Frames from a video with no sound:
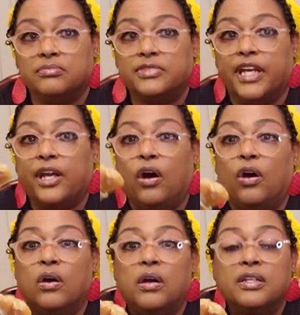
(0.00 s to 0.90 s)
They
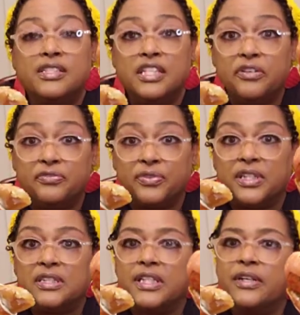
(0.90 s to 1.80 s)
are
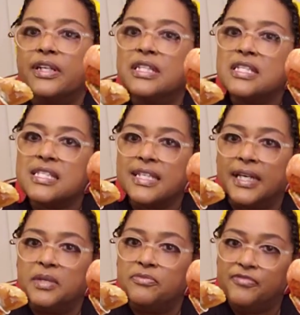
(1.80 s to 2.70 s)
different. They're in the
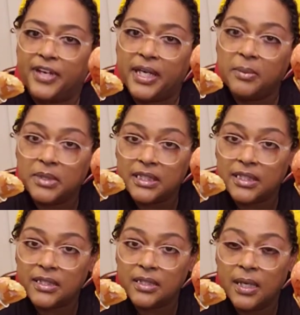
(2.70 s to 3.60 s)
same
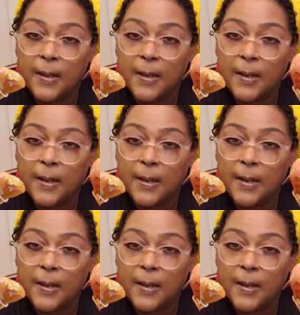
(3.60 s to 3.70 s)
family,